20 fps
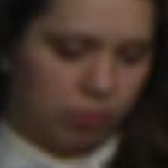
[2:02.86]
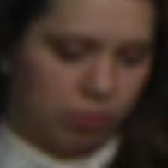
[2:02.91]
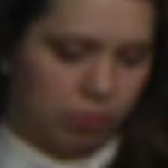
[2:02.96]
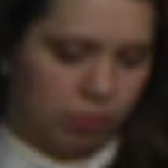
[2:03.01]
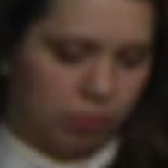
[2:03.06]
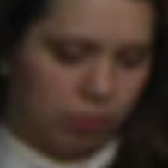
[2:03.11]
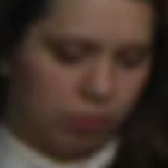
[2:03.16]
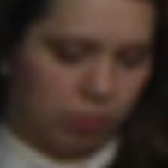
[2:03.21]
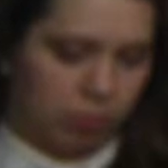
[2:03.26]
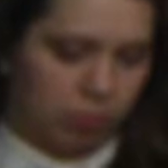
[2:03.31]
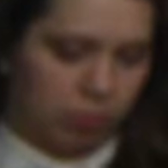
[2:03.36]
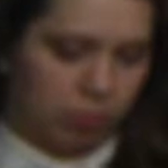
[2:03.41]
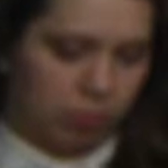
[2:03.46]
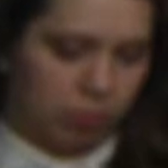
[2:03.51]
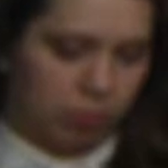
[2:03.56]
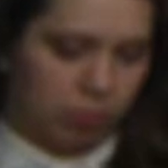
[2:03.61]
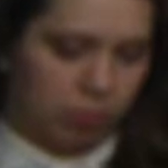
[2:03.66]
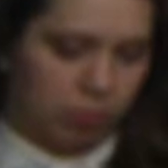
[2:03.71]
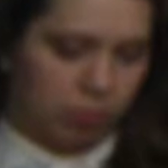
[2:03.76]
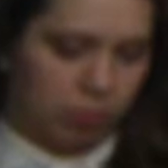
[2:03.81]

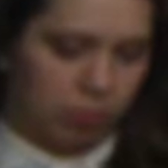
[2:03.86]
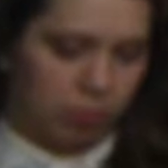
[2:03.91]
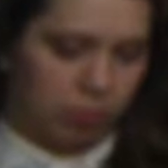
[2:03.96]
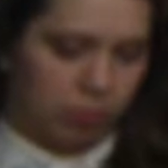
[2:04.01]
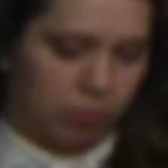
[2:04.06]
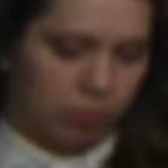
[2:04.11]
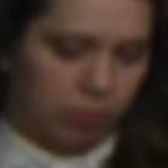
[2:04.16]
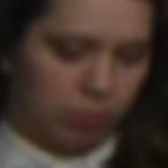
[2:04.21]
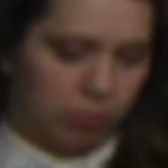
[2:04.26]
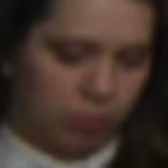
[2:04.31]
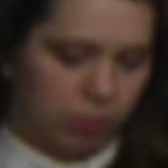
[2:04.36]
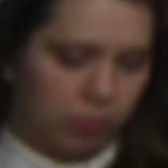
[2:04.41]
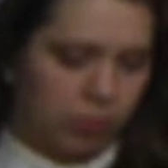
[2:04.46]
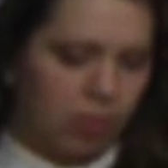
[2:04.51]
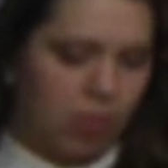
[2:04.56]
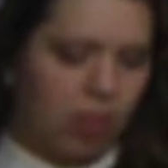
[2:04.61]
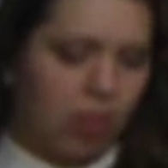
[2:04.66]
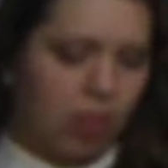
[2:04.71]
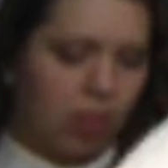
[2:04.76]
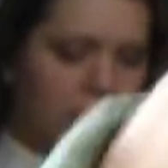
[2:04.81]

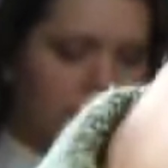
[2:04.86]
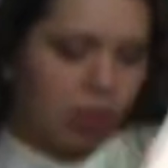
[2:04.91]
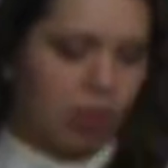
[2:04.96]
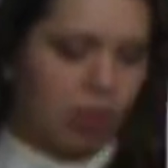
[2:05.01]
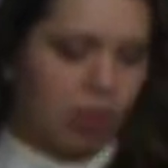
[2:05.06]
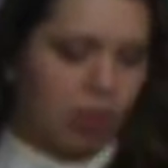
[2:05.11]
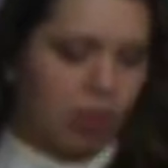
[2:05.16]
(silent)